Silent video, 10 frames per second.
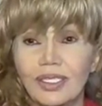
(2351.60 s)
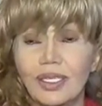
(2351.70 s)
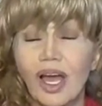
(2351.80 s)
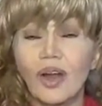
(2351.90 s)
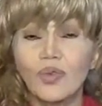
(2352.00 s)

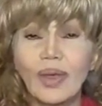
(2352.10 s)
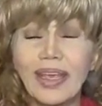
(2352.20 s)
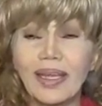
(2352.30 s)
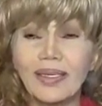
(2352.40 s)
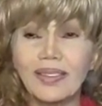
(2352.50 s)
on
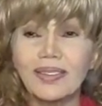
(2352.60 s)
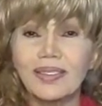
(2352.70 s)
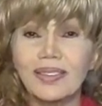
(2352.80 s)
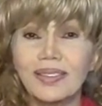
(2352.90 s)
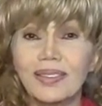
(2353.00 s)

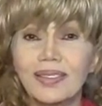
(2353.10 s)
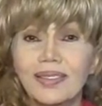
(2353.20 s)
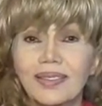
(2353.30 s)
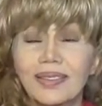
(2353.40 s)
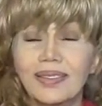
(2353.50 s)
weekends. Wow.
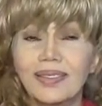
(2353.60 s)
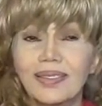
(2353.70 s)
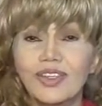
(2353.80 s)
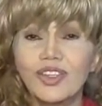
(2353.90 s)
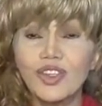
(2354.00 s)

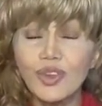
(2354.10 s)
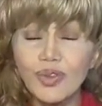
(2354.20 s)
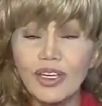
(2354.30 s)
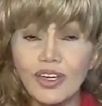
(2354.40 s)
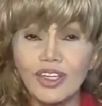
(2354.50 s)
Two
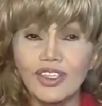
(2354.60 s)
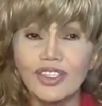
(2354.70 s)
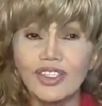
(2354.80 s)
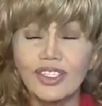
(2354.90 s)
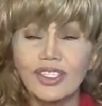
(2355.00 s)

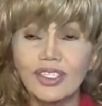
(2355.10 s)
years.